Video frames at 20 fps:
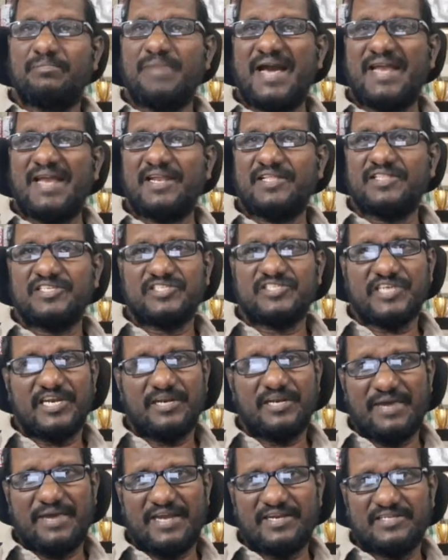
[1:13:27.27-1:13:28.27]
banning the
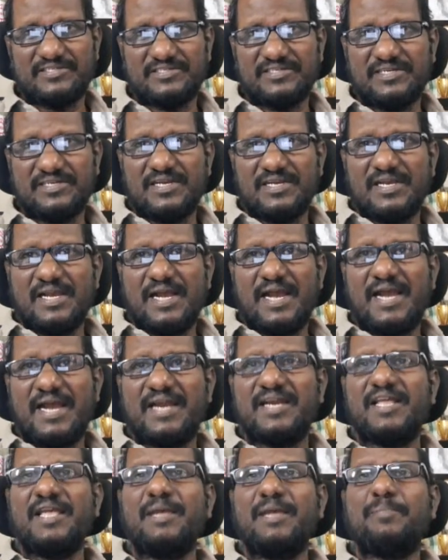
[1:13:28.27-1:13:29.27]
child marriage.
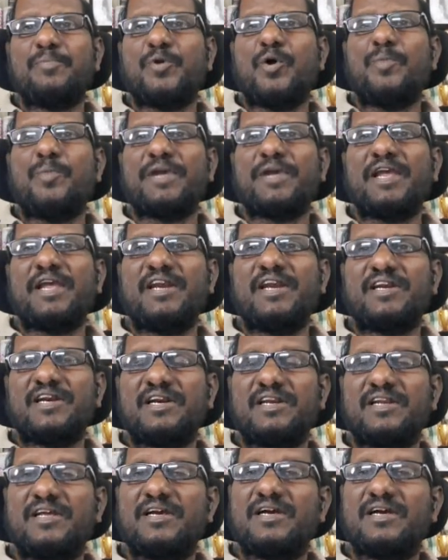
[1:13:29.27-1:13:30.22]
And he propagated